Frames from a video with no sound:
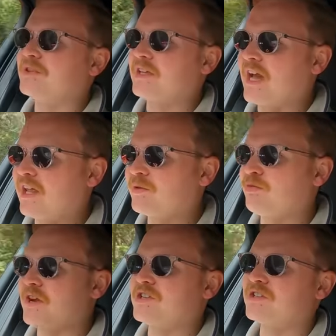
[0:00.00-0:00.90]
but the
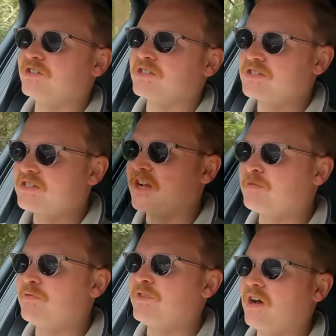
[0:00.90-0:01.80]
calibration and the
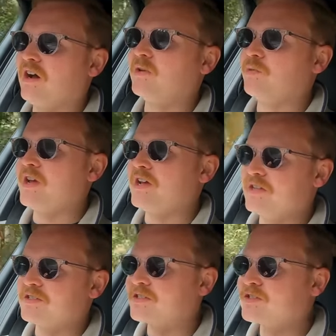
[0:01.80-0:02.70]
setup of the
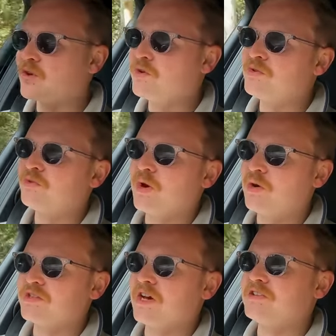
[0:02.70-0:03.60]
hardware is so
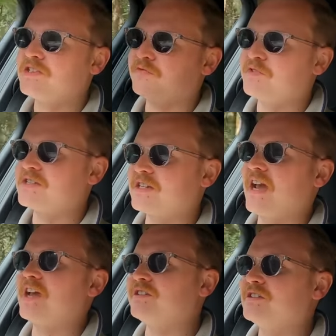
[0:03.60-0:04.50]
well done and
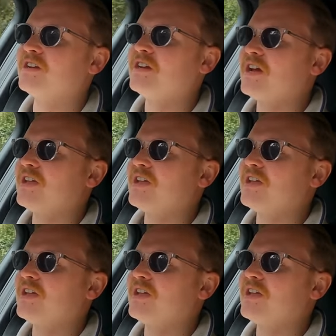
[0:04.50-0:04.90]
sophisticated